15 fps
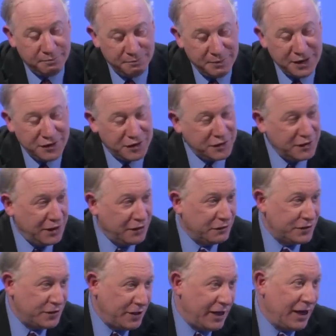basic title. It
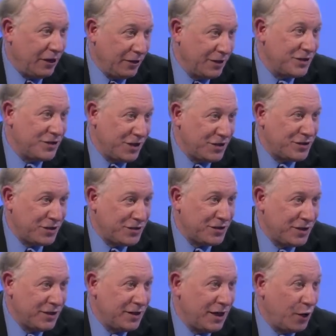said, hell exists,
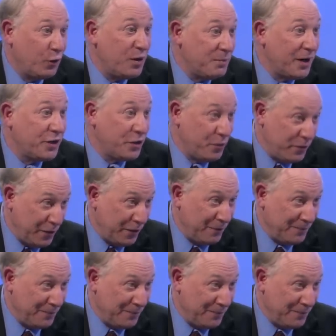and we might go there.